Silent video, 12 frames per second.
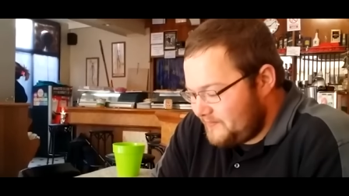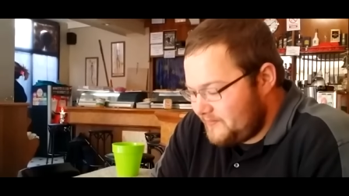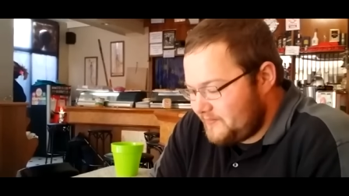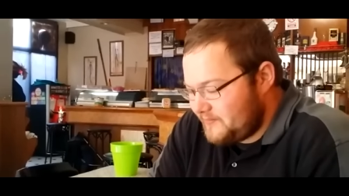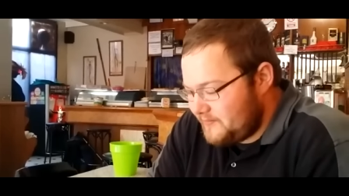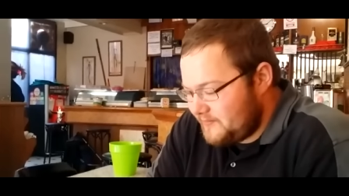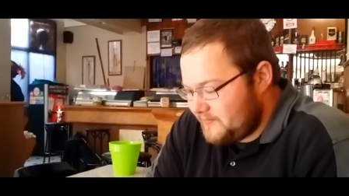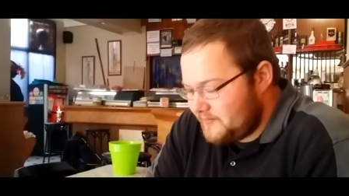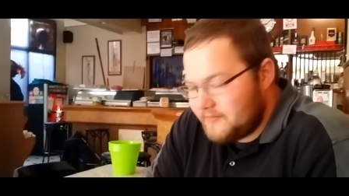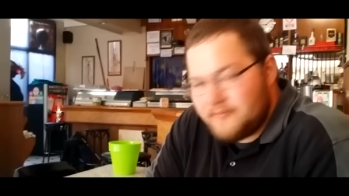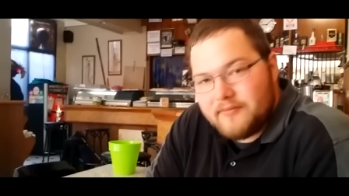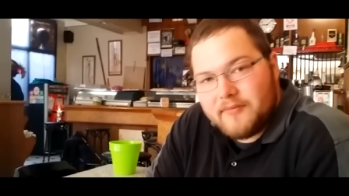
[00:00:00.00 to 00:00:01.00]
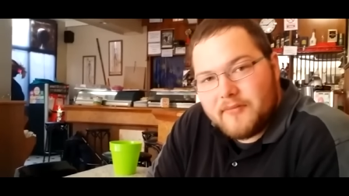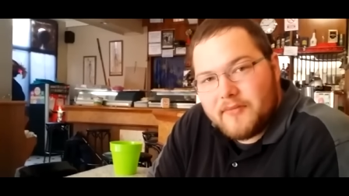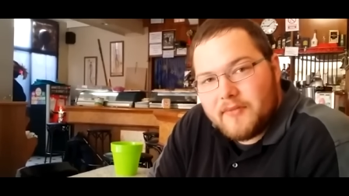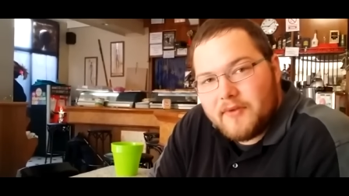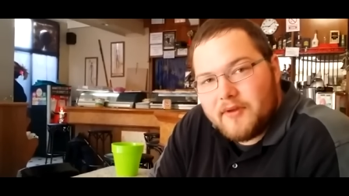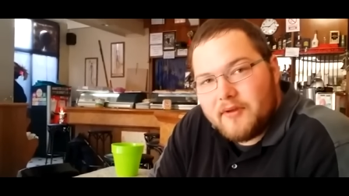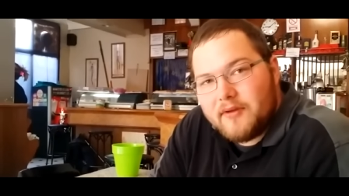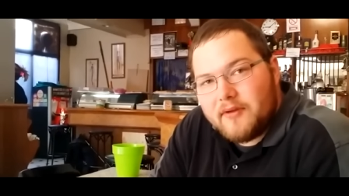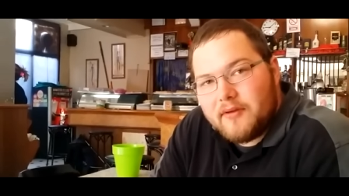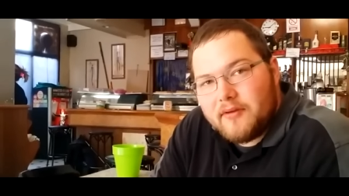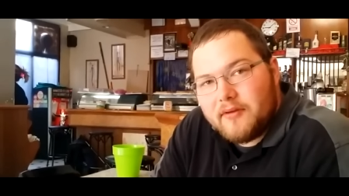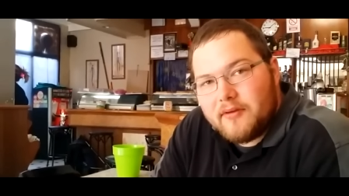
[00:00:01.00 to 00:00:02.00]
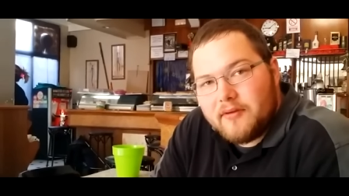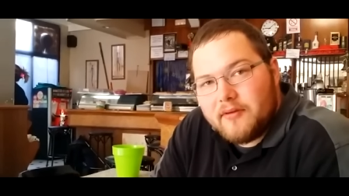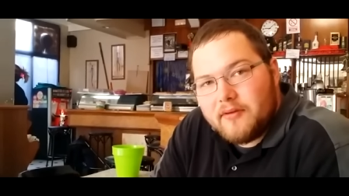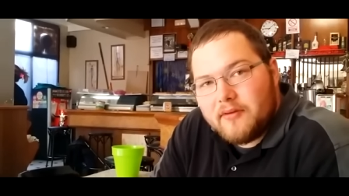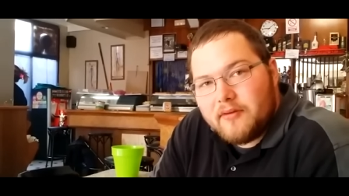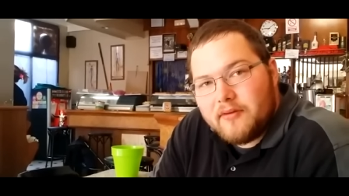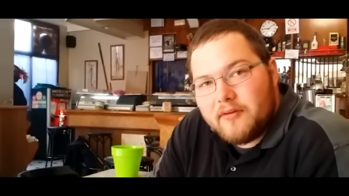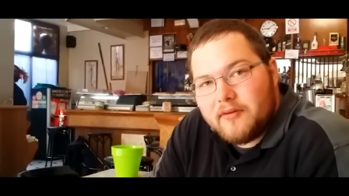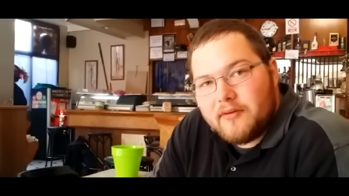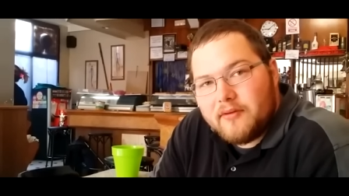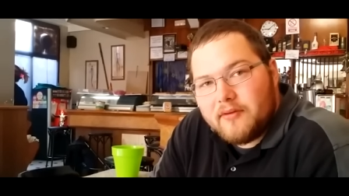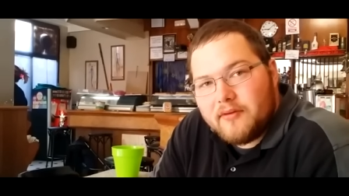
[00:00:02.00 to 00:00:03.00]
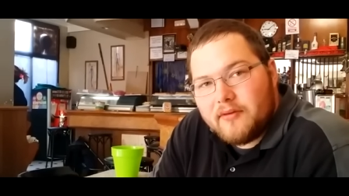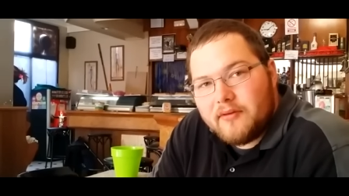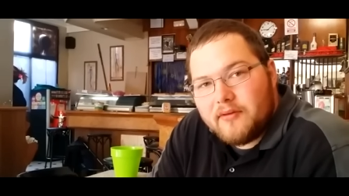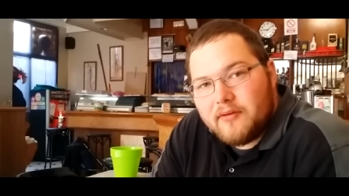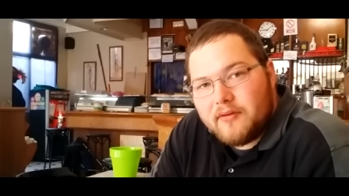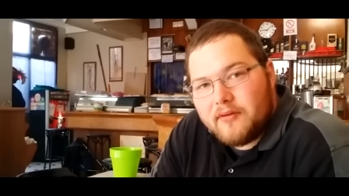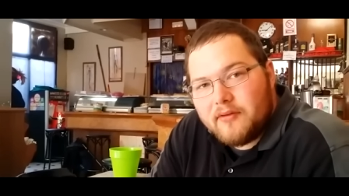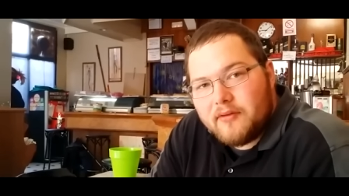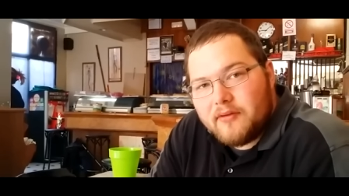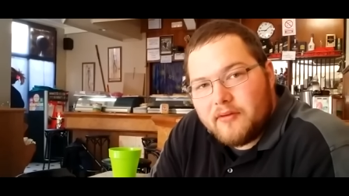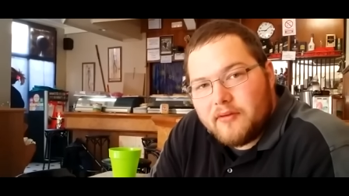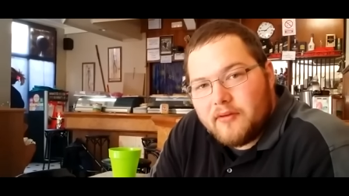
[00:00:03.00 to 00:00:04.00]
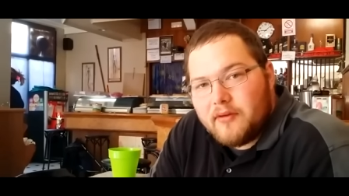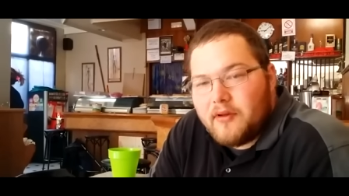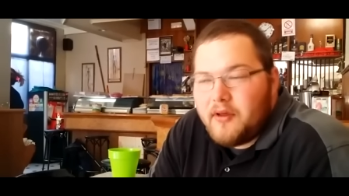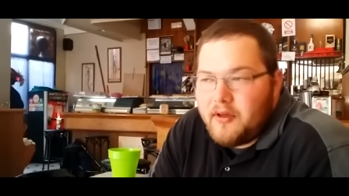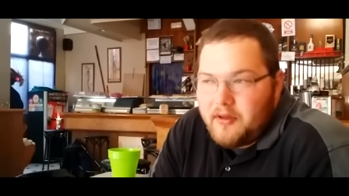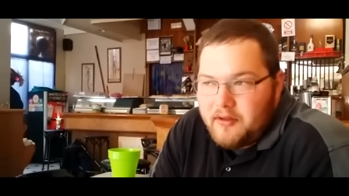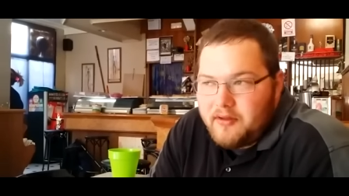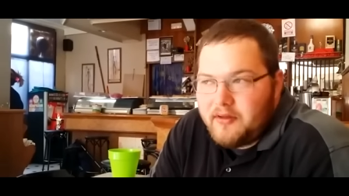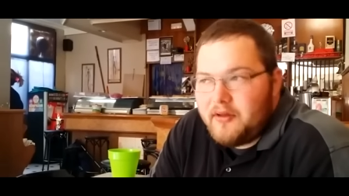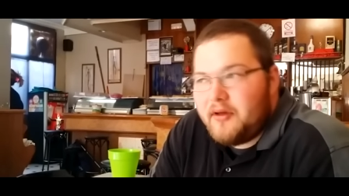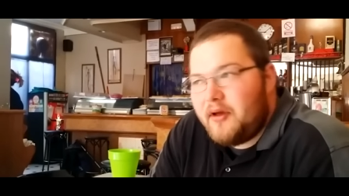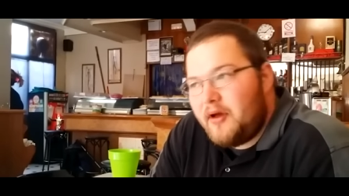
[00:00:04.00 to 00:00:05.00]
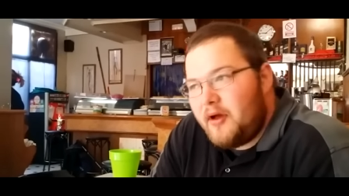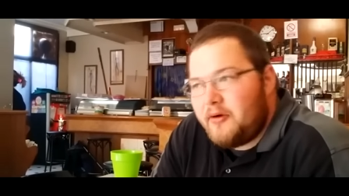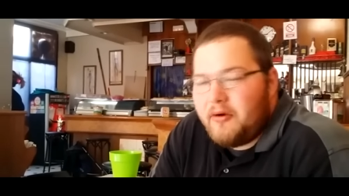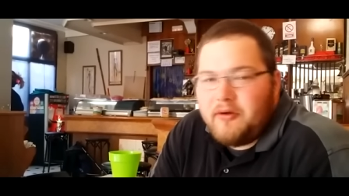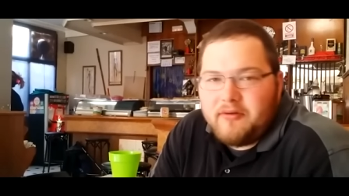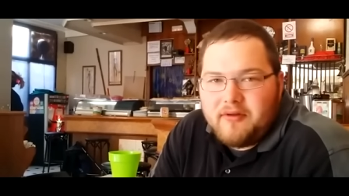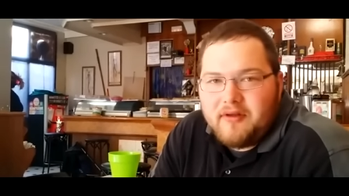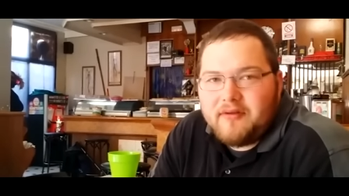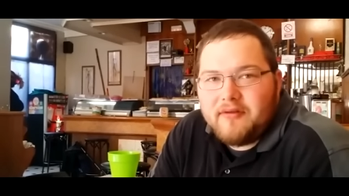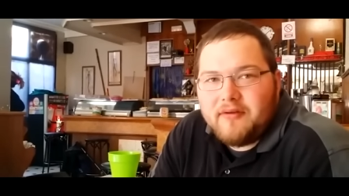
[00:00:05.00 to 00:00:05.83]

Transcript: So you, are telling me you, you're walking like 25, 30 kilometres a day? Around that.